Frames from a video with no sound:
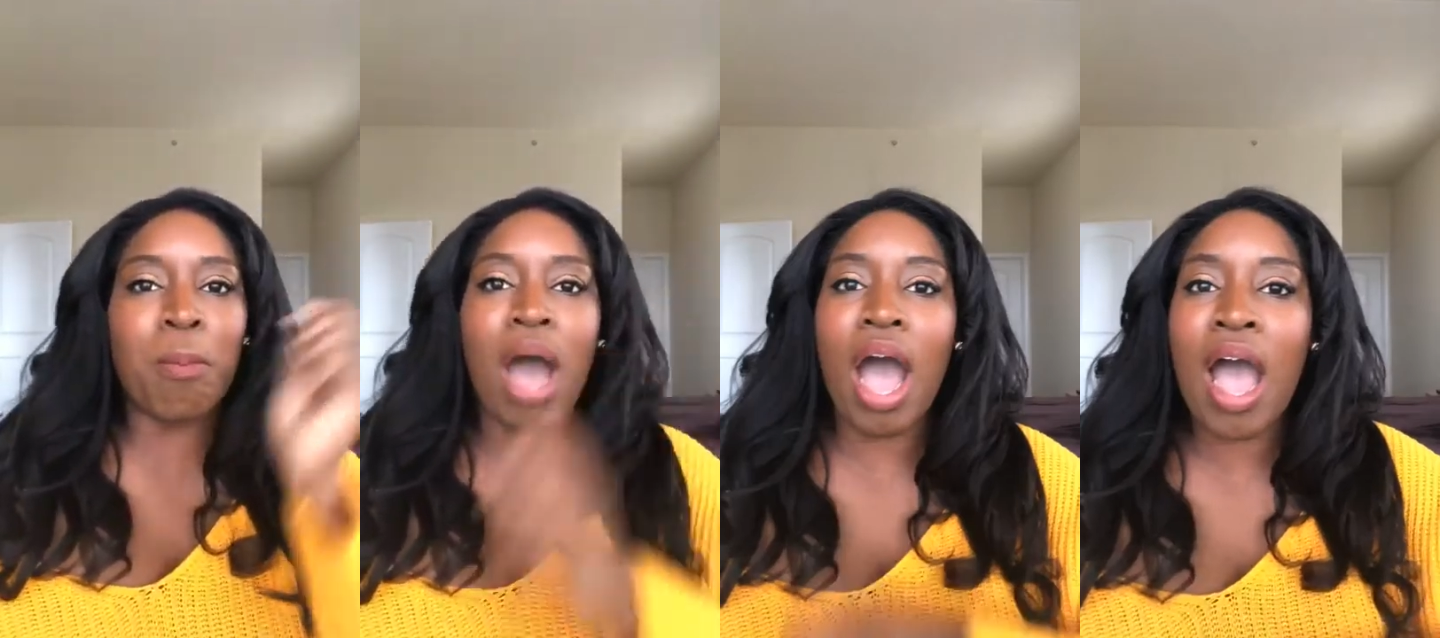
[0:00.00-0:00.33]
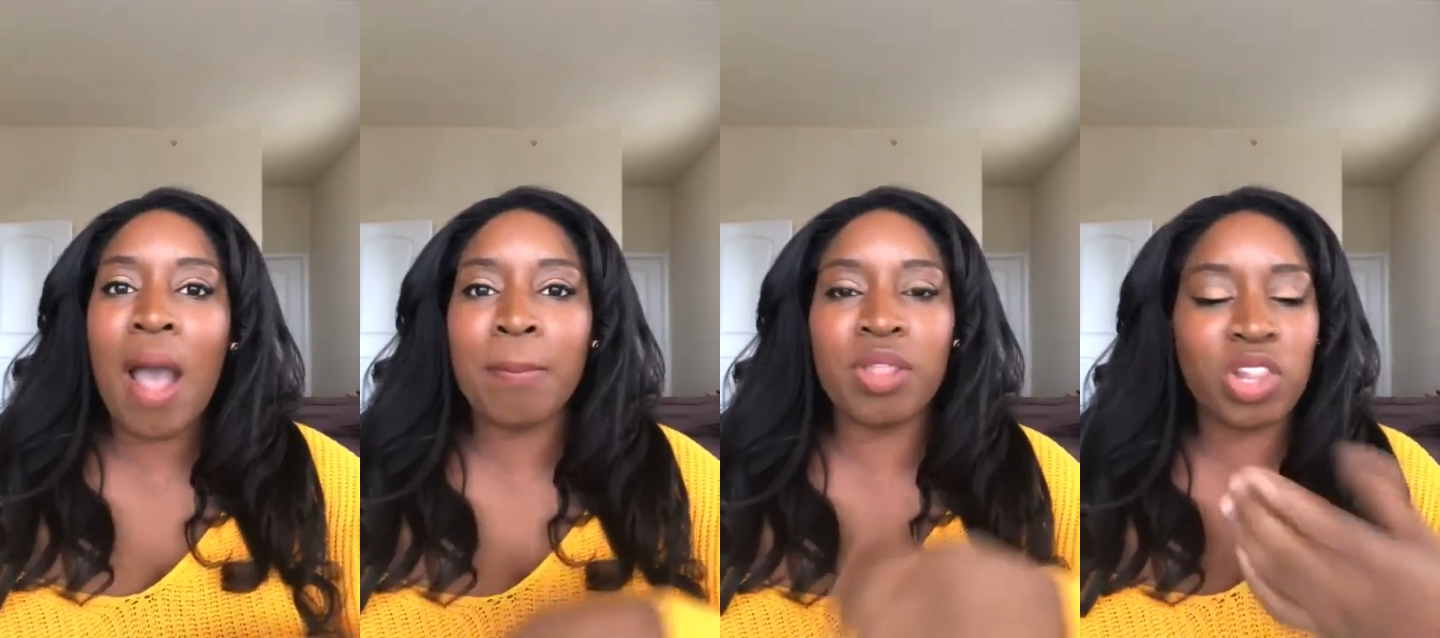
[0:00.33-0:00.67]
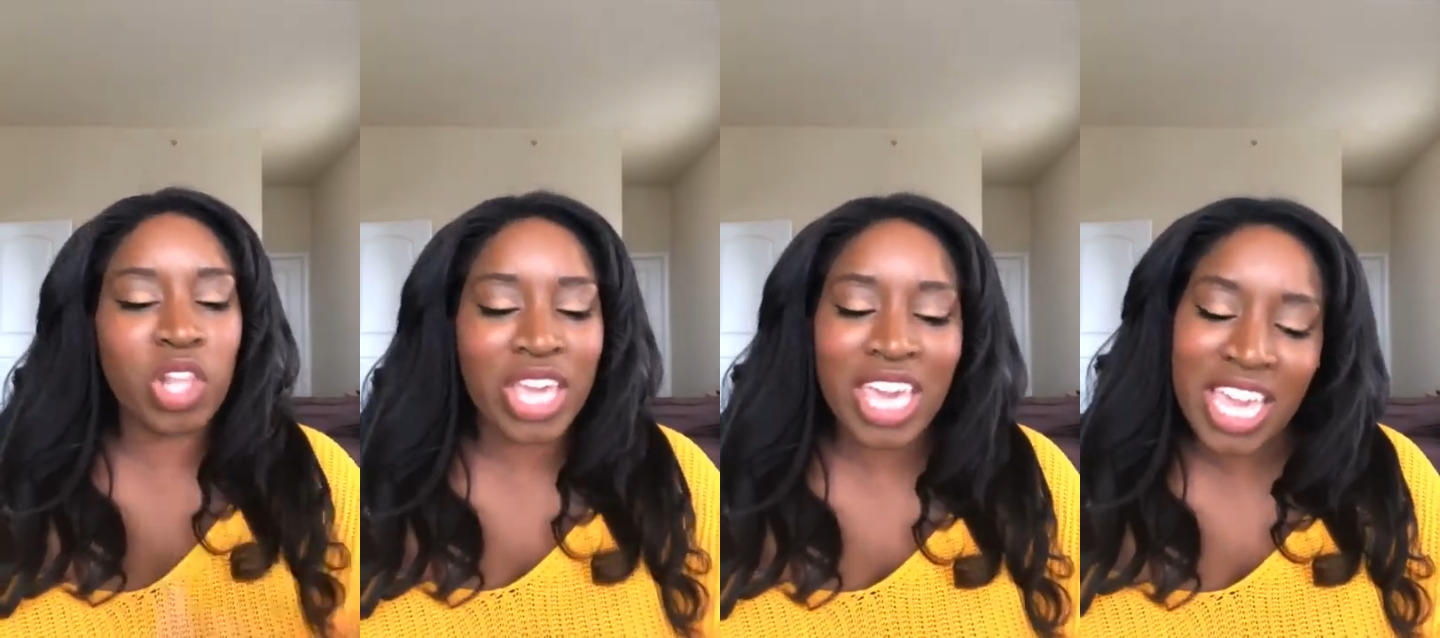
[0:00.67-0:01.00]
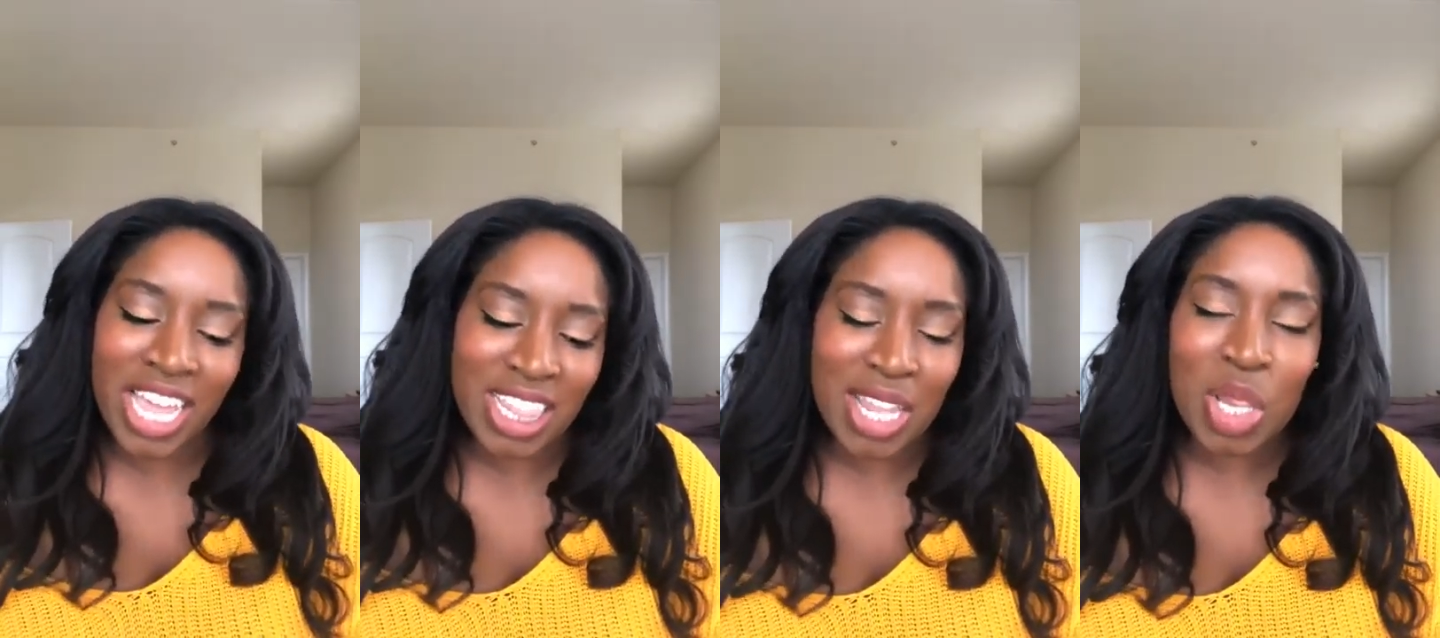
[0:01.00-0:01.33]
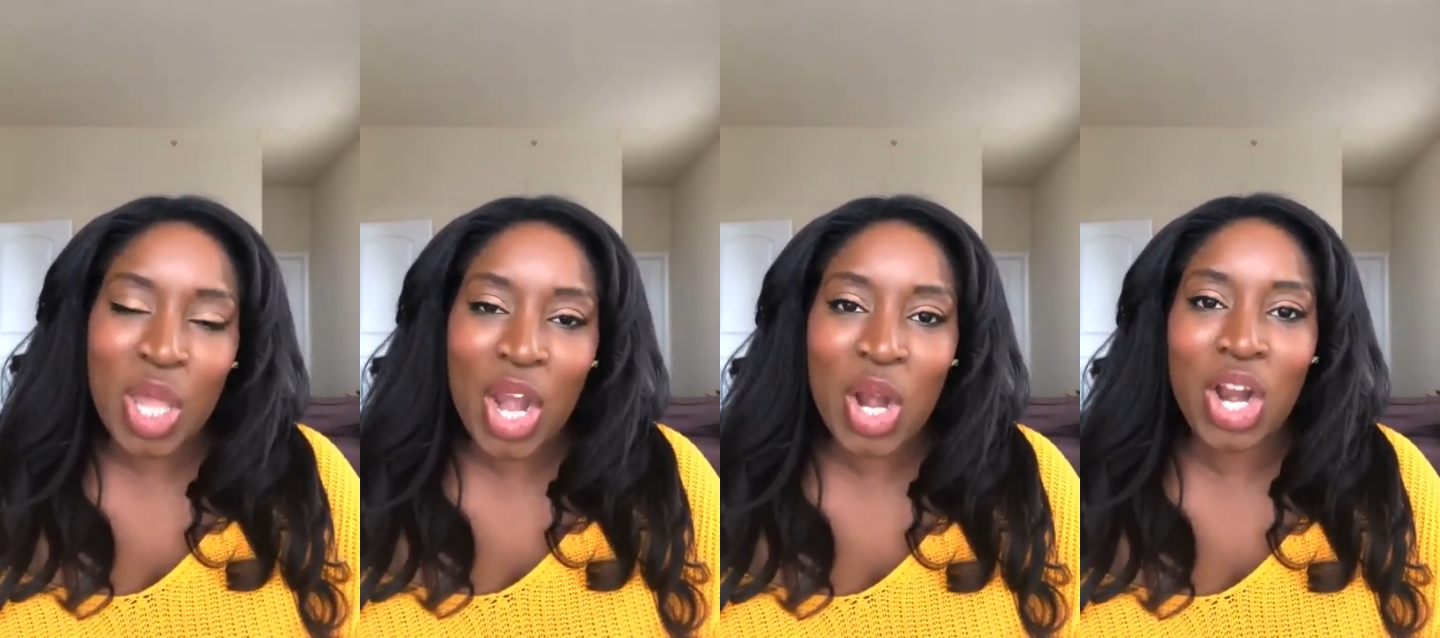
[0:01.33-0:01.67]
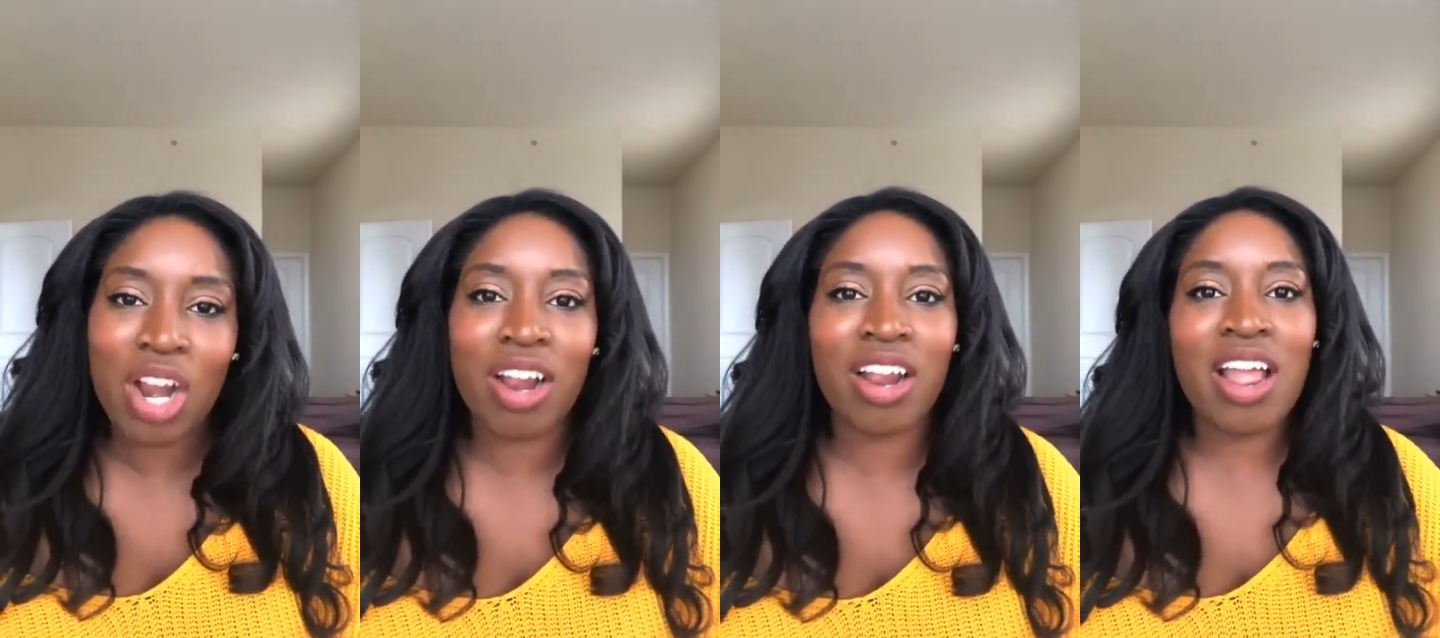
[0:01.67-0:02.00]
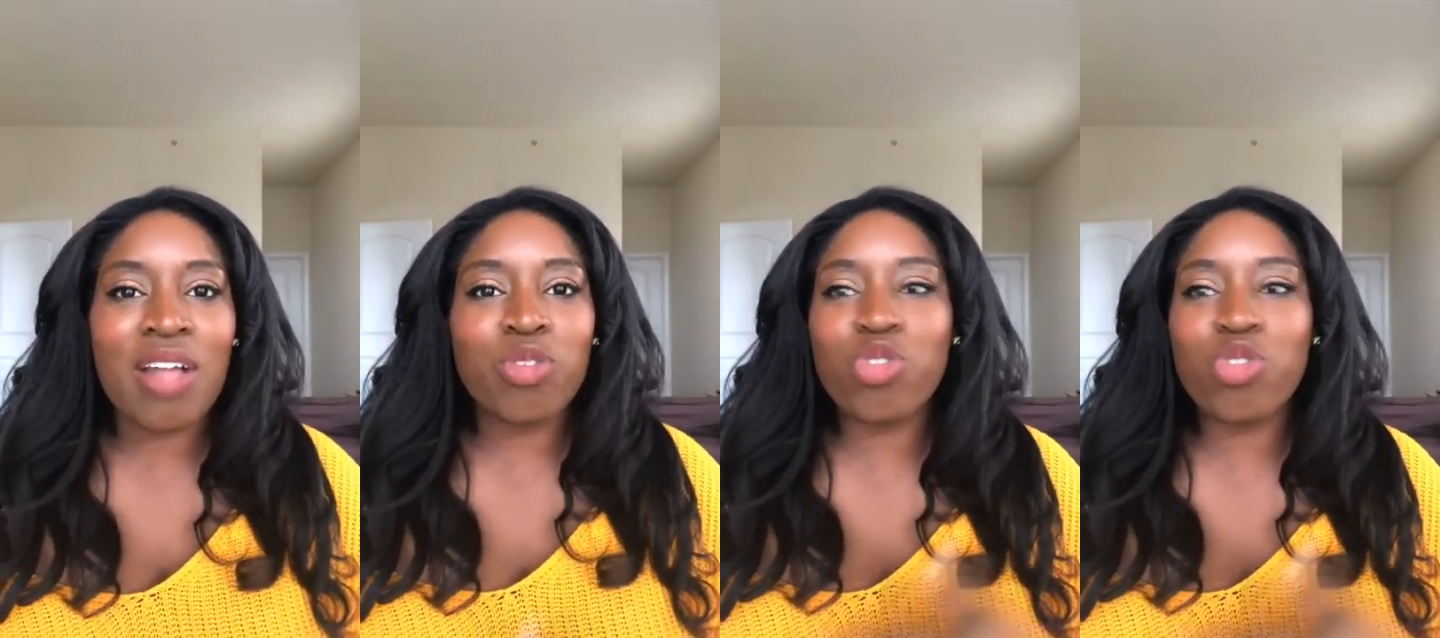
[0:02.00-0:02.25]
mom looking at the letter,